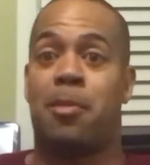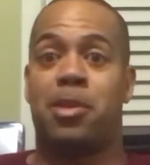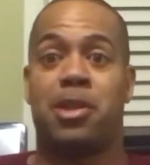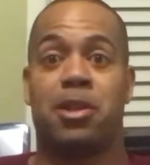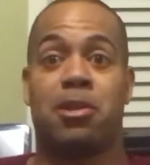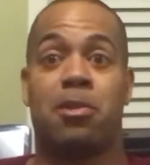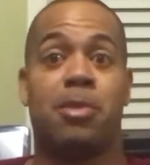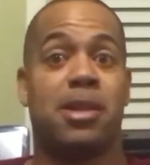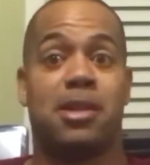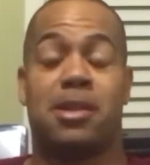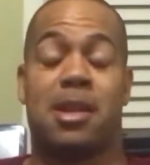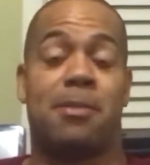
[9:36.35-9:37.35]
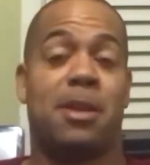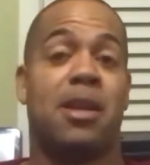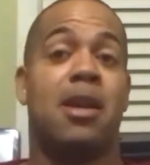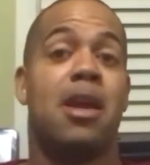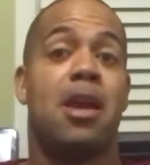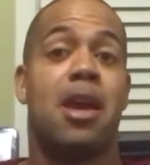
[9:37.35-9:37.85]
particular business. I
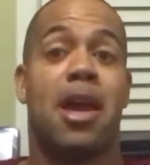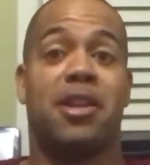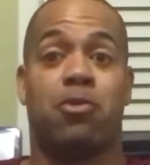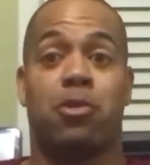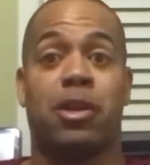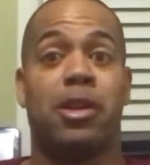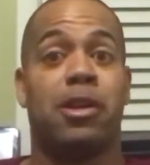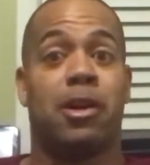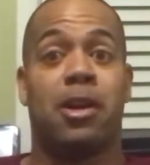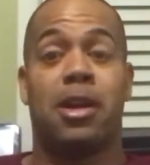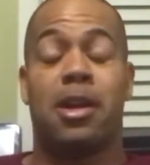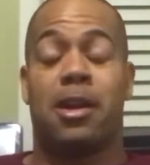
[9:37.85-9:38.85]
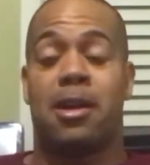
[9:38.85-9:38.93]
mean, it's really good.